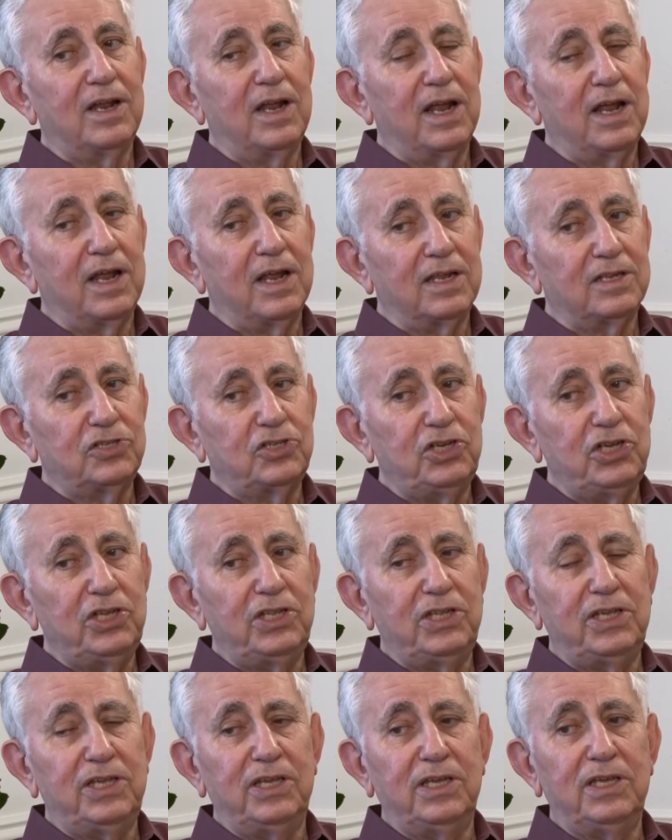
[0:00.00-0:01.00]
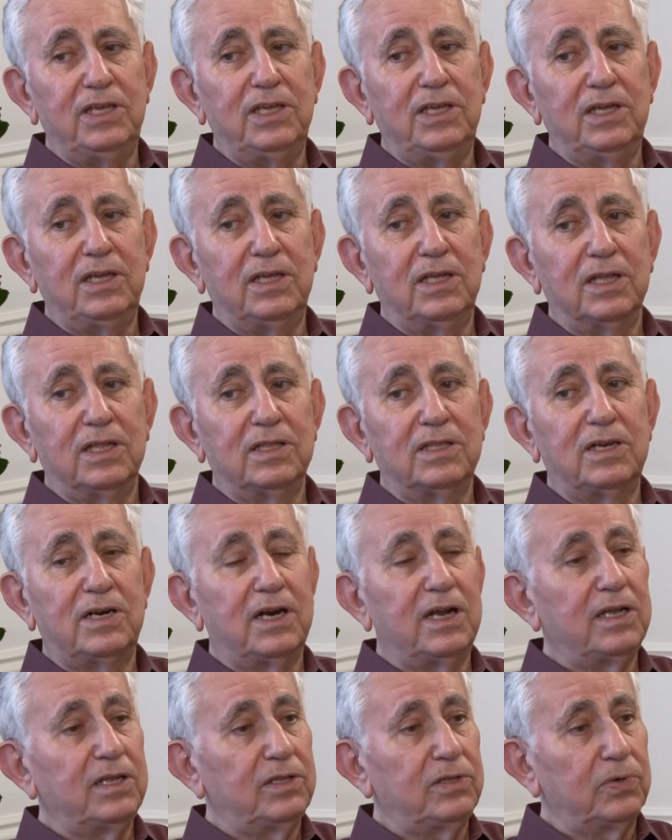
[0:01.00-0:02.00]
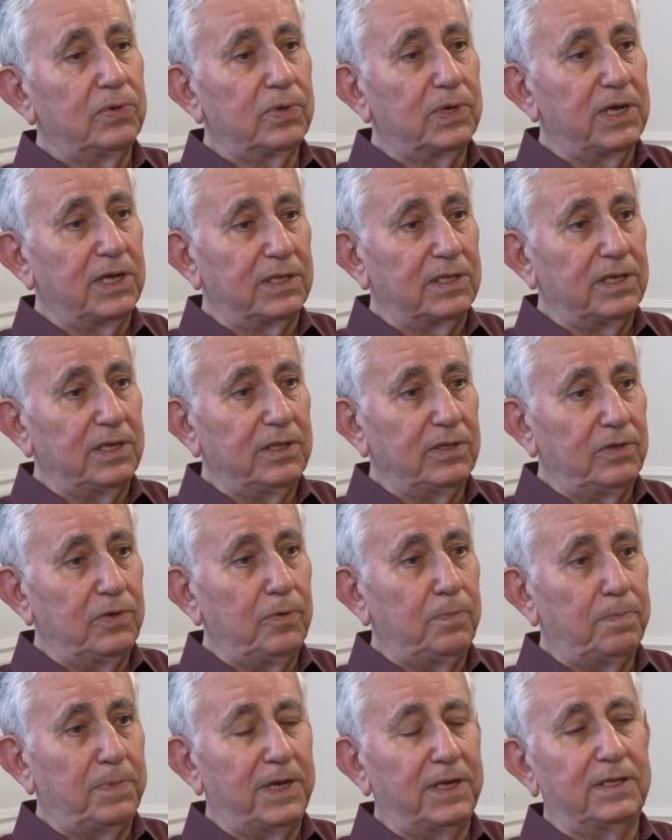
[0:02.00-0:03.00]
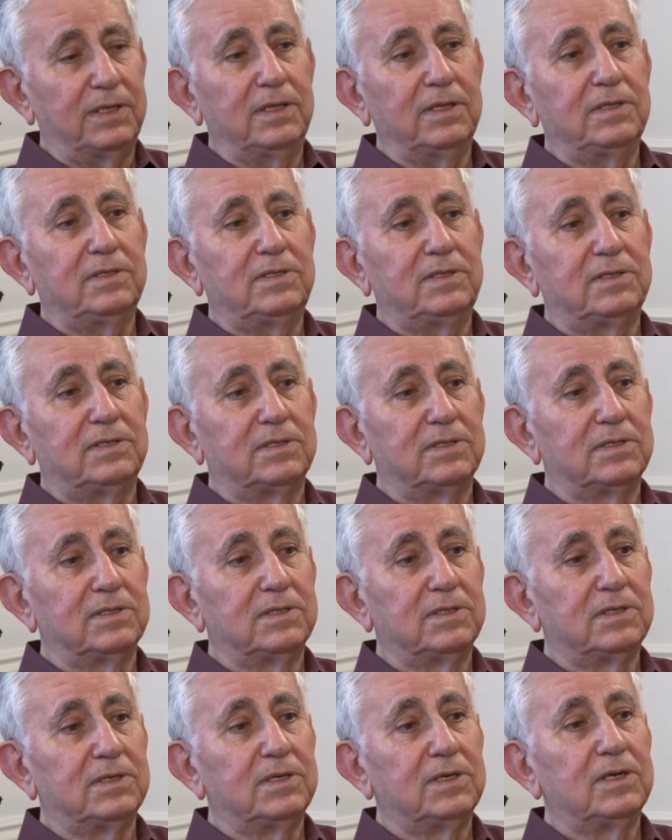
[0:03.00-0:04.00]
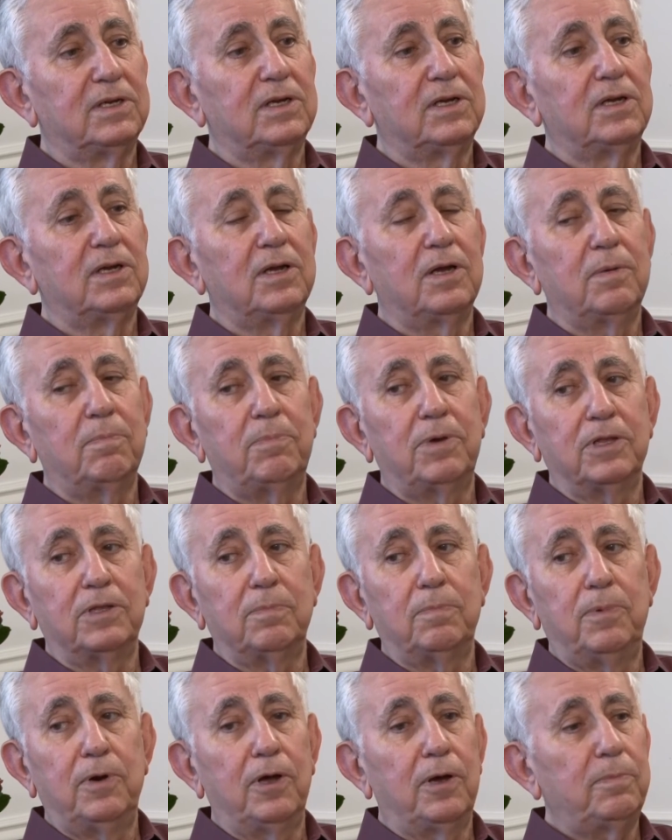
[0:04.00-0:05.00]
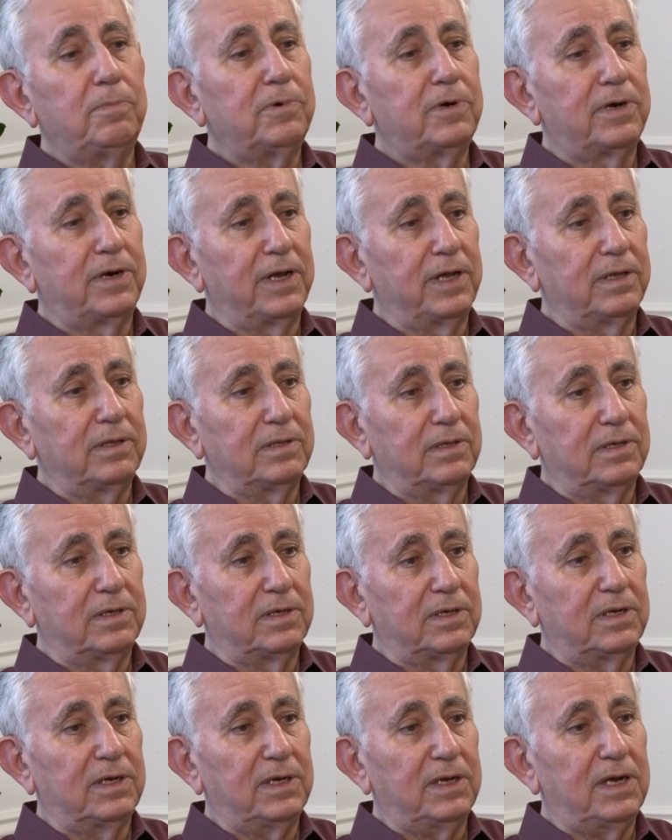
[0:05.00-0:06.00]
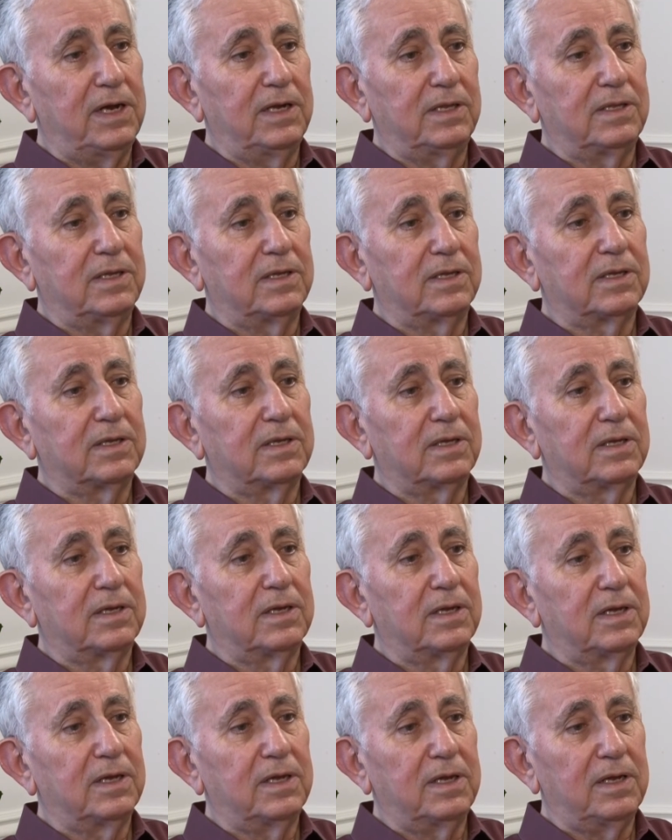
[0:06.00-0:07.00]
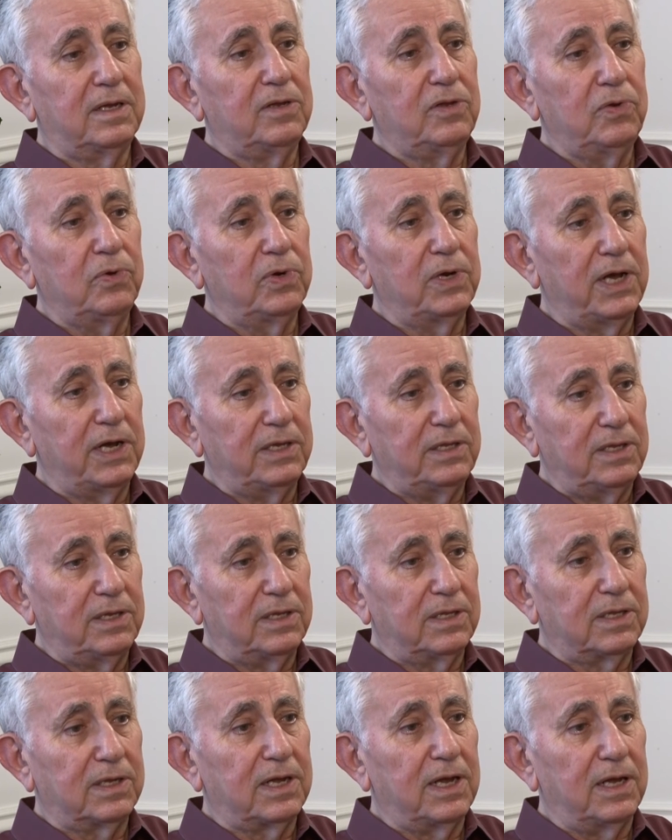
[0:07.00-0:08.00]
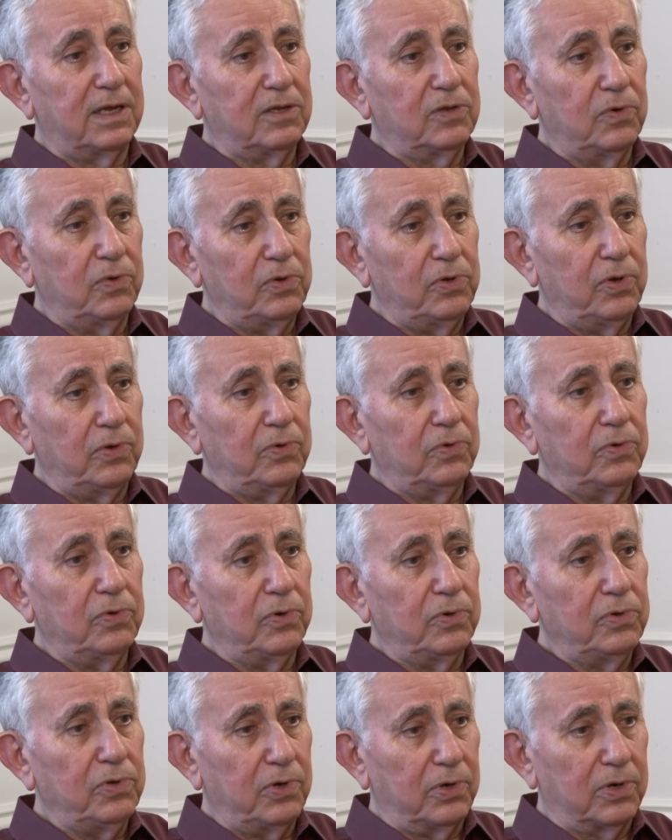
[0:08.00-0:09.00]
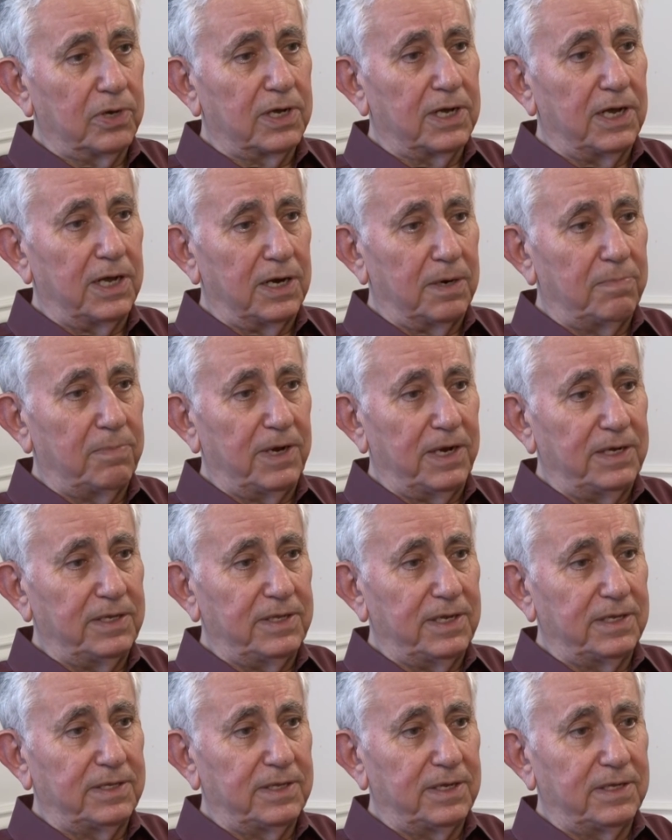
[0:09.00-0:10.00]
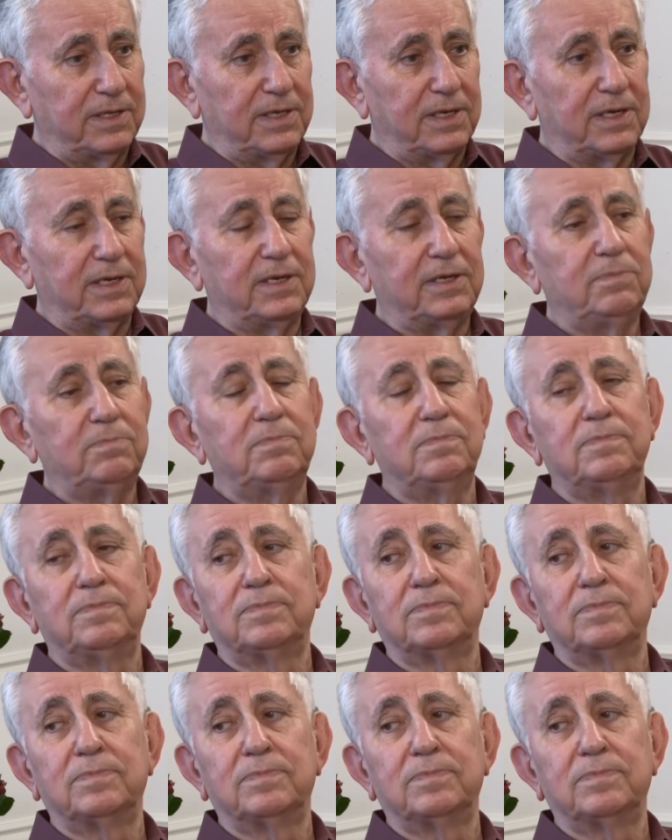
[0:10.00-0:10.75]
Uh, G T E tried to get into patents, but Blomgren at United Car Union, Union Carbide at the time